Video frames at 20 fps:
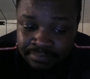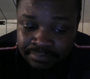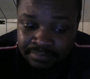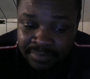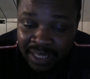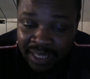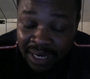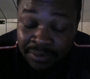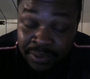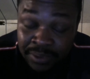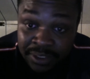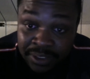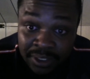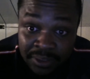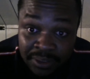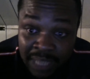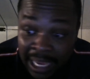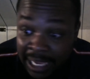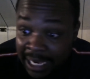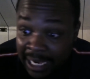I really don't.
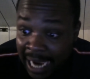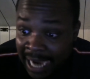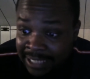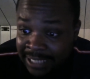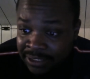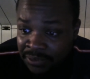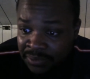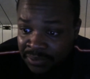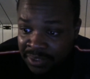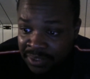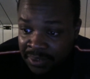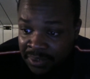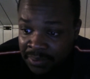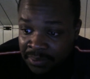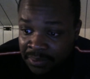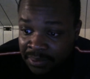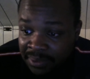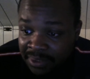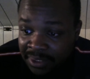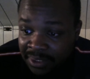I I don't know
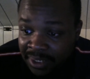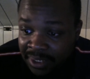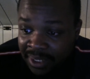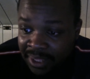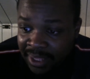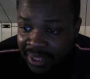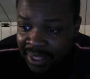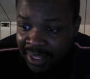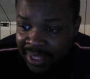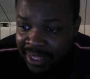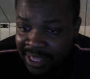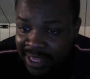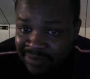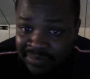if